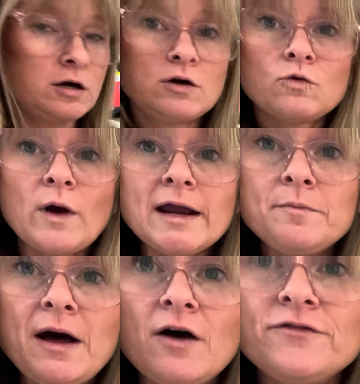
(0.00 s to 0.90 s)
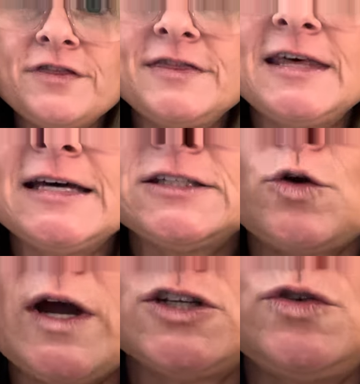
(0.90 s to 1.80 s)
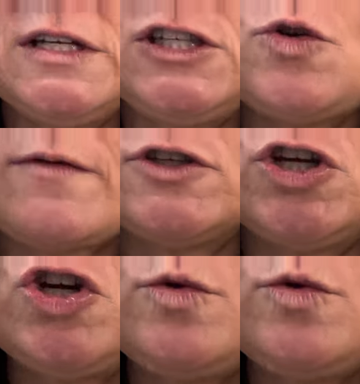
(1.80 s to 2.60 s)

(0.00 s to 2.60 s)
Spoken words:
right above this equation. You can see you have 2